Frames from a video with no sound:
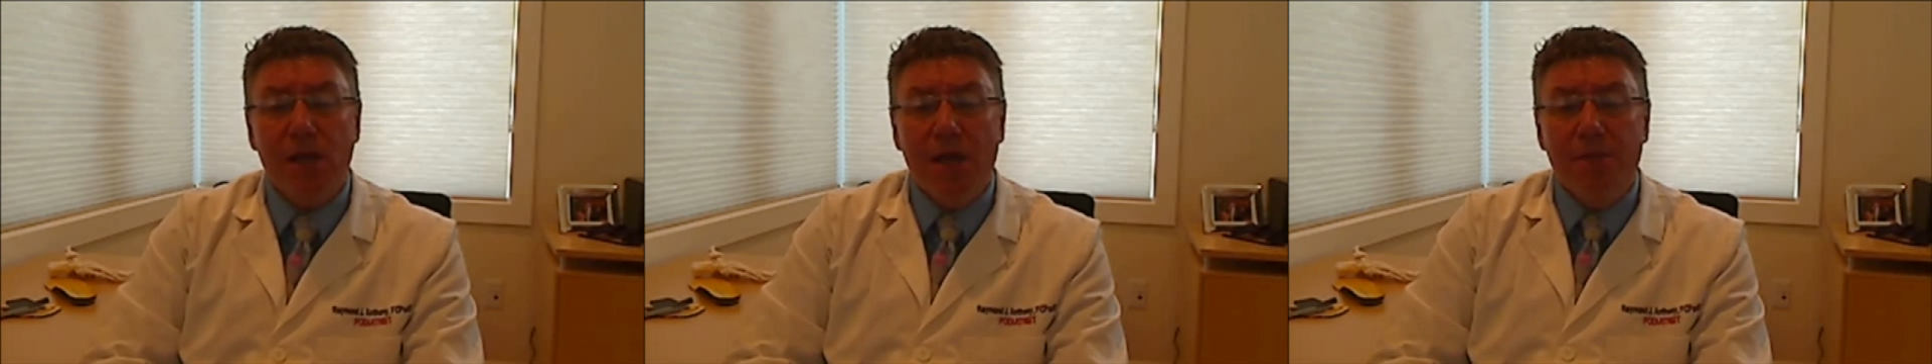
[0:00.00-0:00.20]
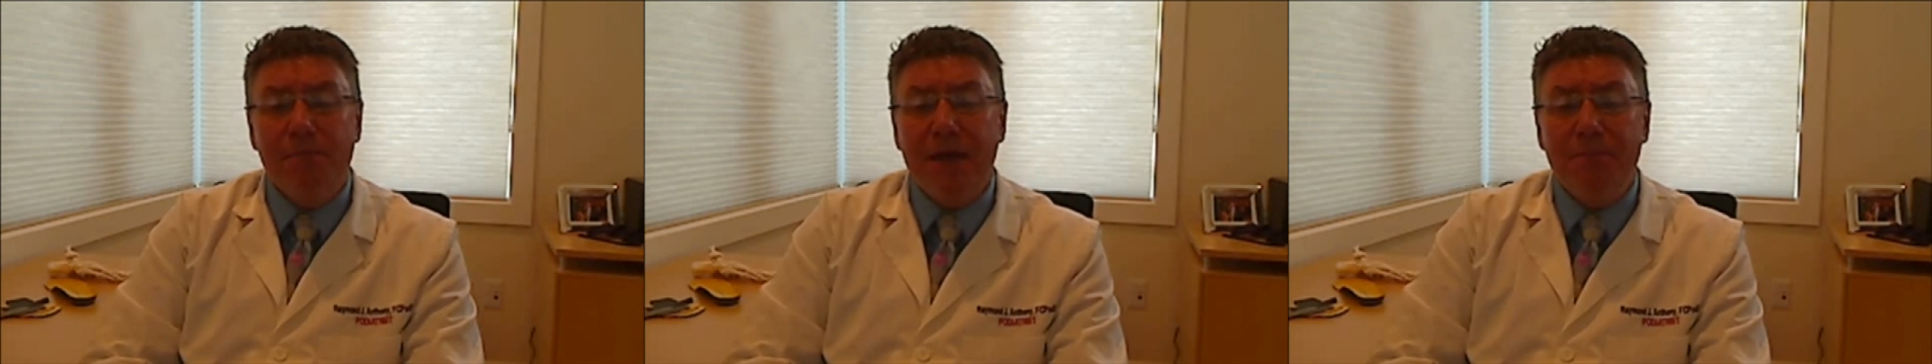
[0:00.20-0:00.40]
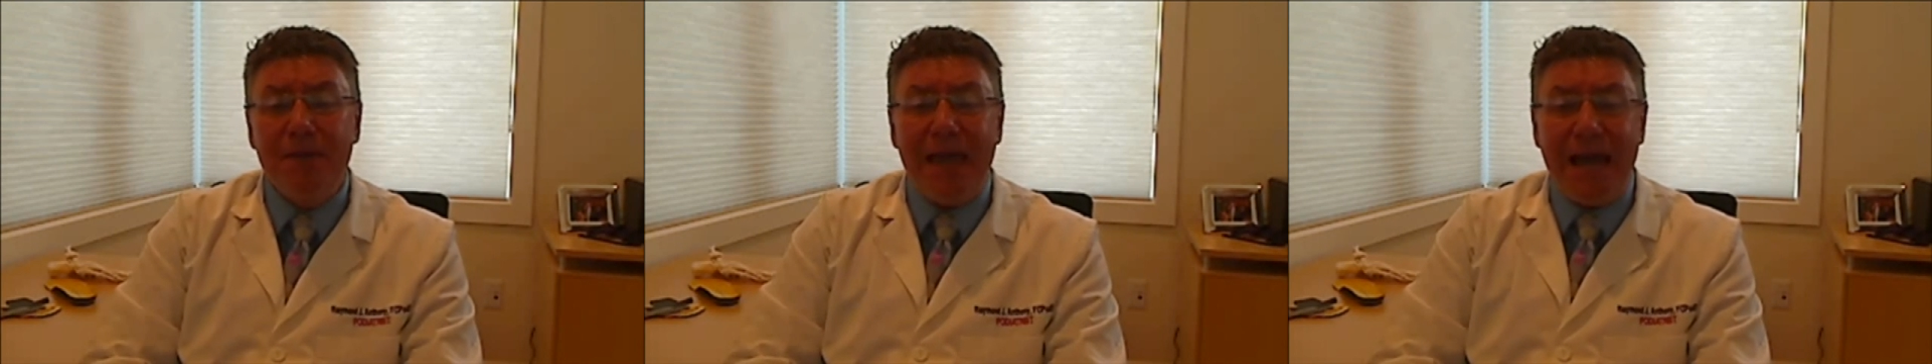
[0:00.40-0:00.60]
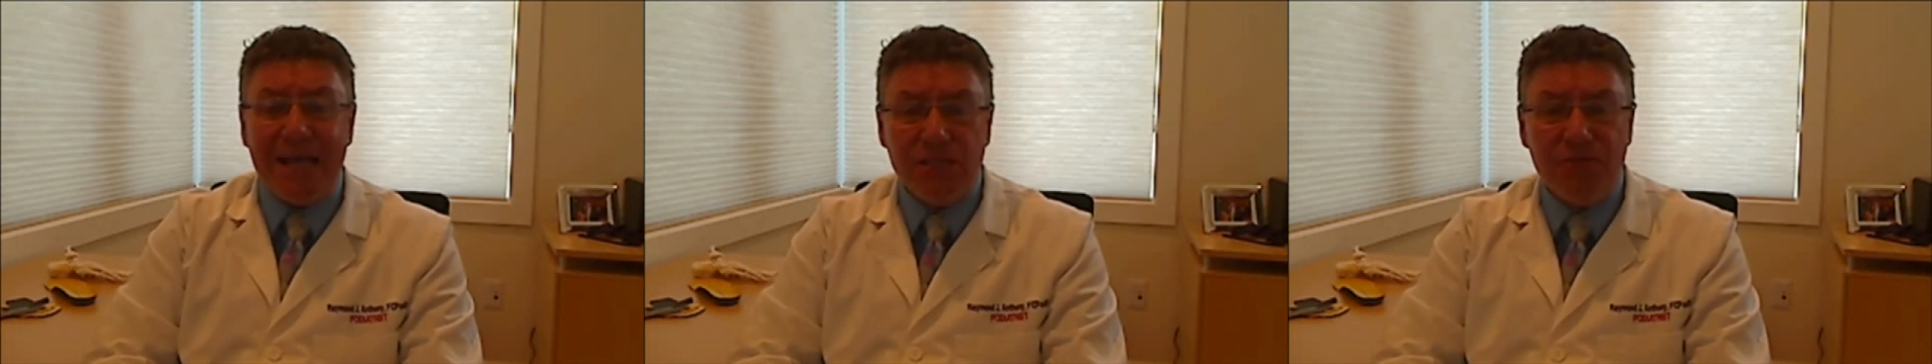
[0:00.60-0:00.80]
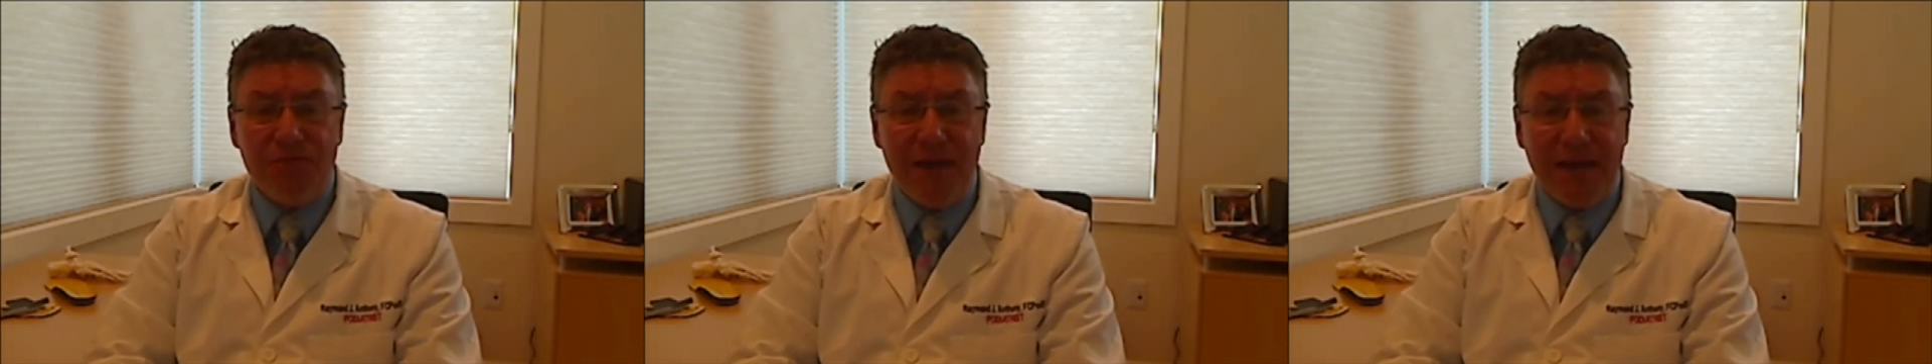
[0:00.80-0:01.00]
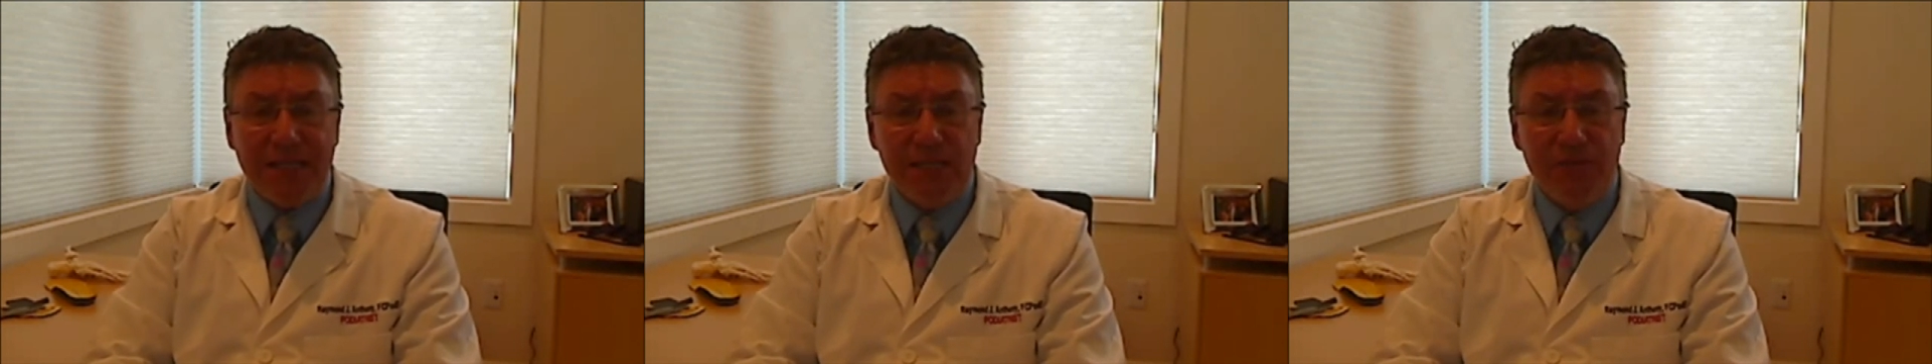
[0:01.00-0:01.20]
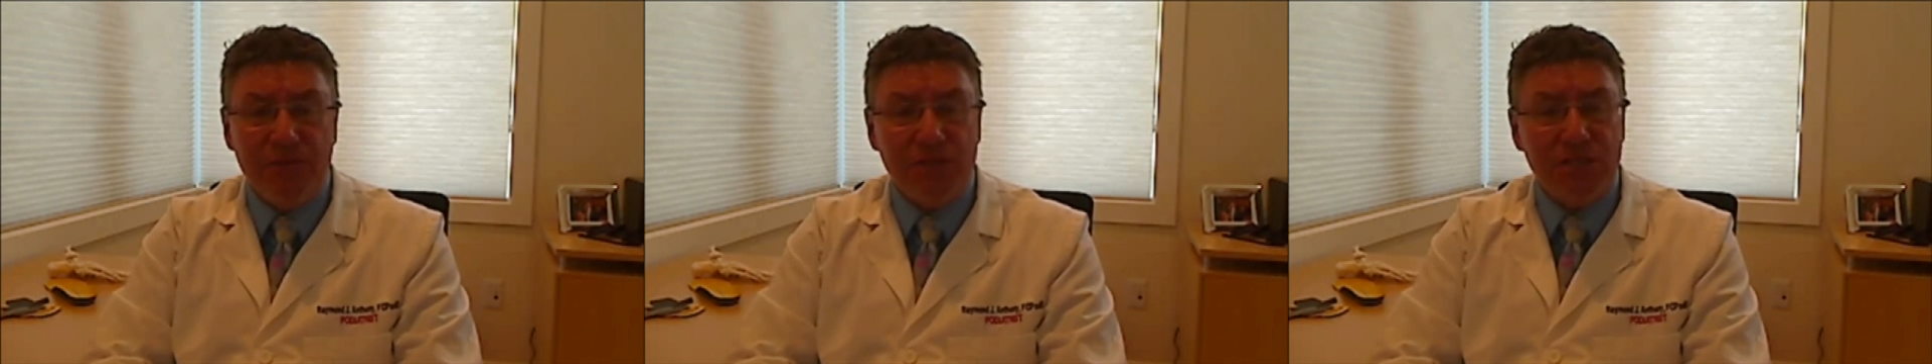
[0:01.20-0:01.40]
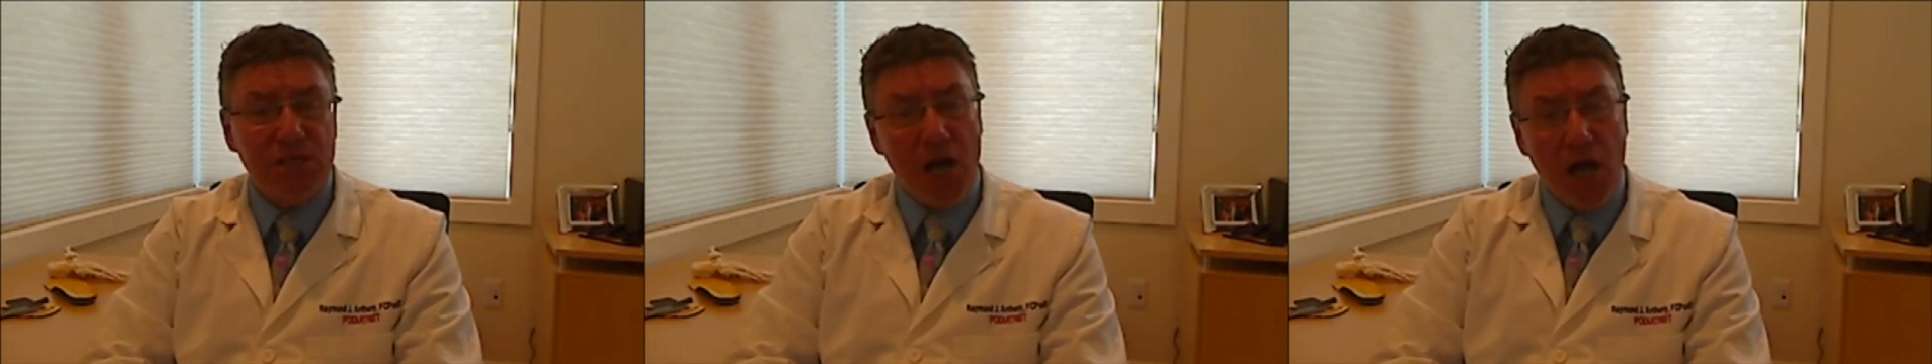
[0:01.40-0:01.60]
may be as effective
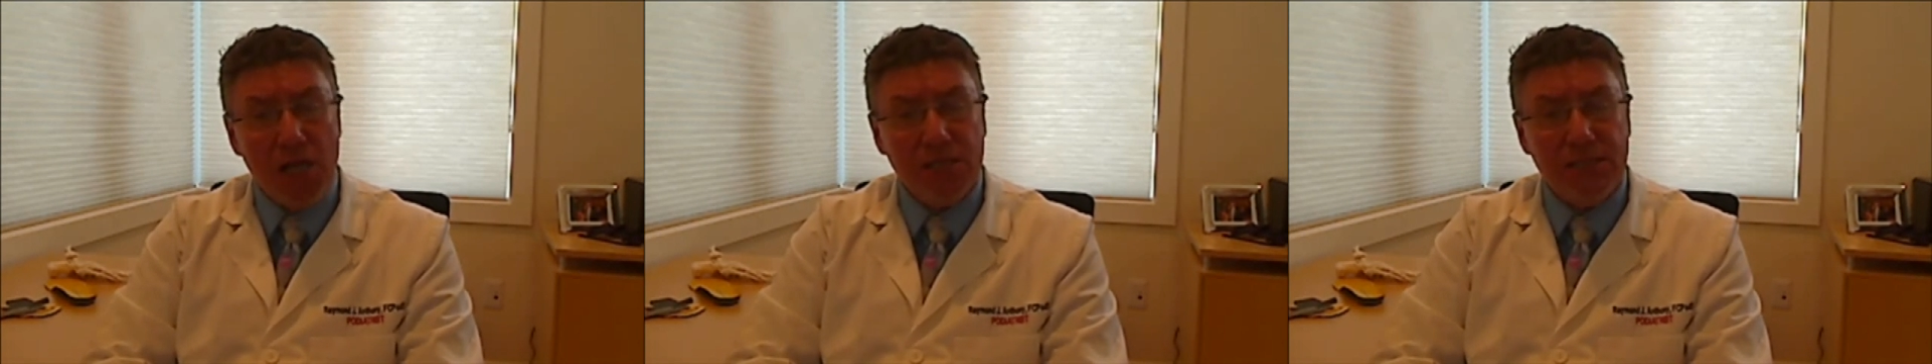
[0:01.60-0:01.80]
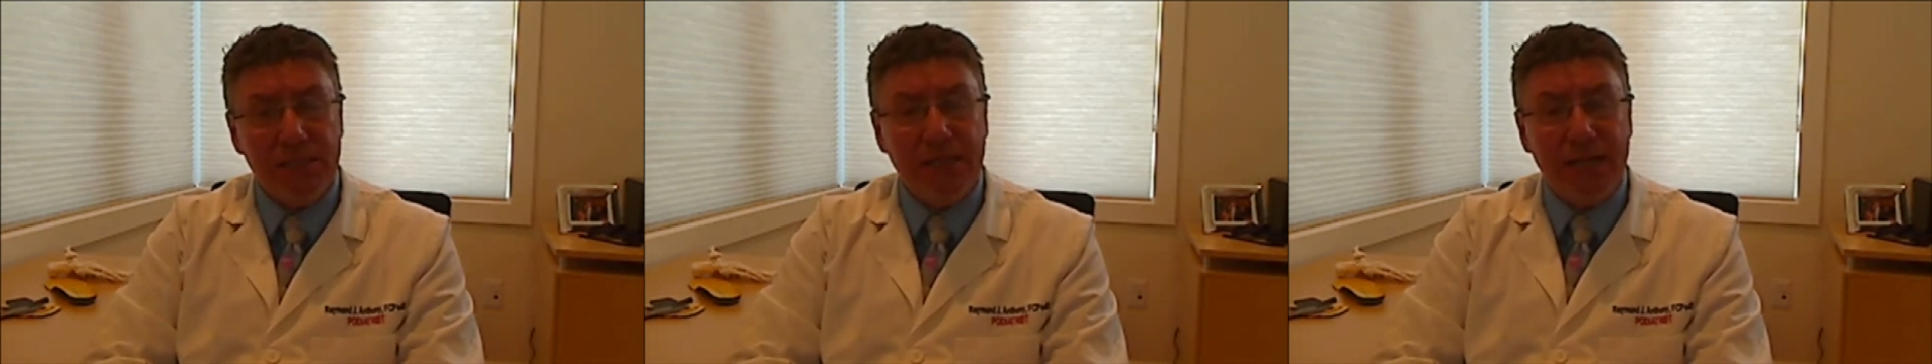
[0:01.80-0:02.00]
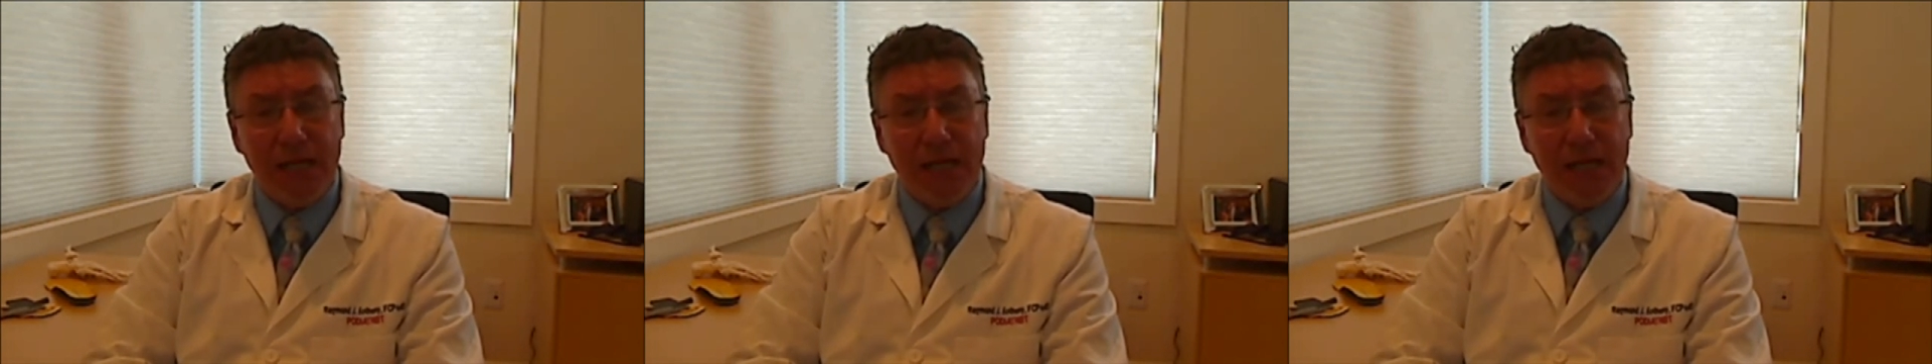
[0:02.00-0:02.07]
as casted,